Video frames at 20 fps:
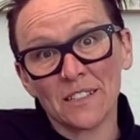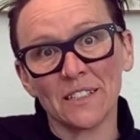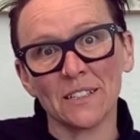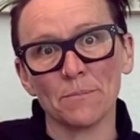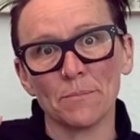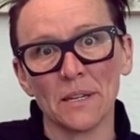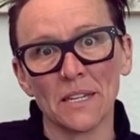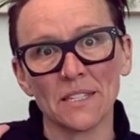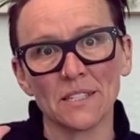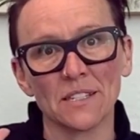It
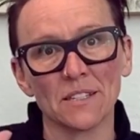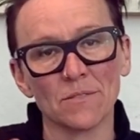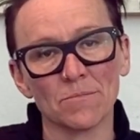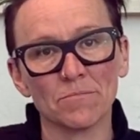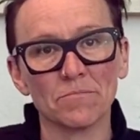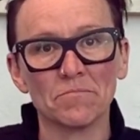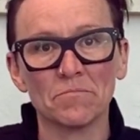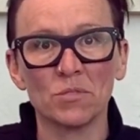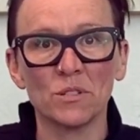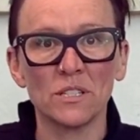makes it
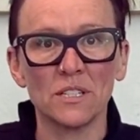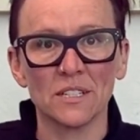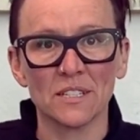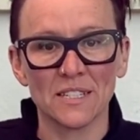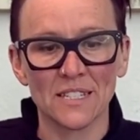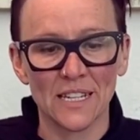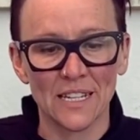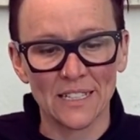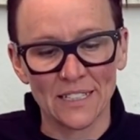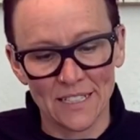pretty
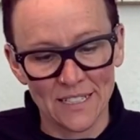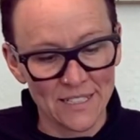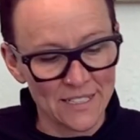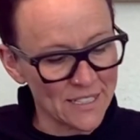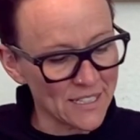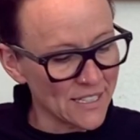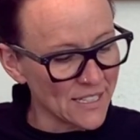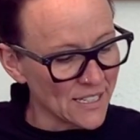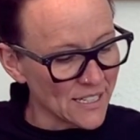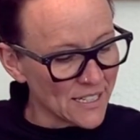exciting.
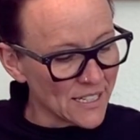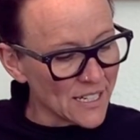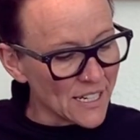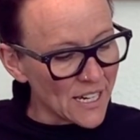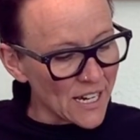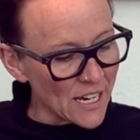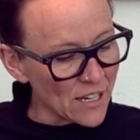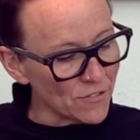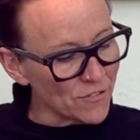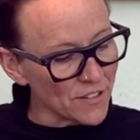
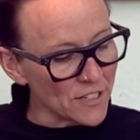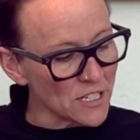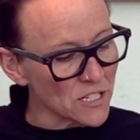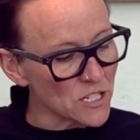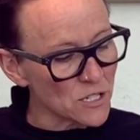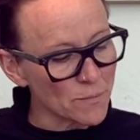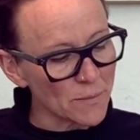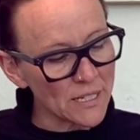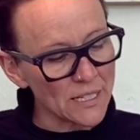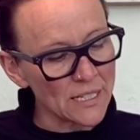I finished my